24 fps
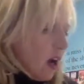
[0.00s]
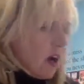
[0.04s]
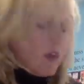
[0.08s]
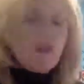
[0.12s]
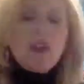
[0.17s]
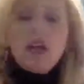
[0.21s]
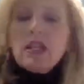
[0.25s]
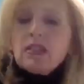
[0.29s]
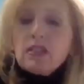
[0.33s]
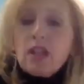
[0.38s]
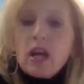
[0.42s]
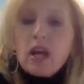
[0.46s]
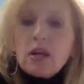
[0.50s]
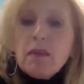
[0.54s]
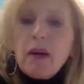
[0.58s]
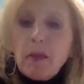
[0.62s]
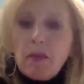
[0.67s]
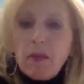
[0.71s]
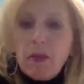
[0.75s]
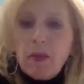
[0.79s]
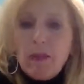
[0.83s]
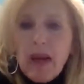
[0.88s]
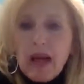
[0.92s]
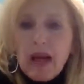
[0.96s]
Let's talk
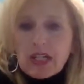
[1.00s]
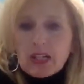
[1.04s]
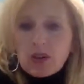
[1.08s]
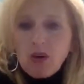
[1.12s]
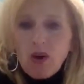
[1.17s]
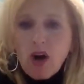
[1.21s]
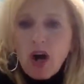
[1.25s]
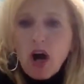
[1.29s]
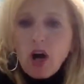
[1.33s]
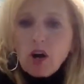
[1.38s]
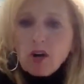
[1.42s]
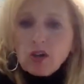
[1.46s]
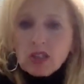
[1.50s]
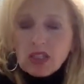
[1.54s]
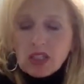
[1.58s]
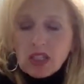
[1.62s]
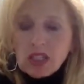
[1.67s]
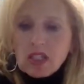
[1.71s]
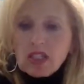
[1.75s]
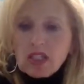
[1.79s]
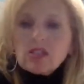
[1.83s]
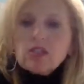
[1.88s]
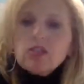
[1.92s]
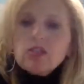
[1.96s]
about Perpetual
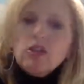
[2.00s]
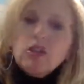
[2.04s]
hostesses.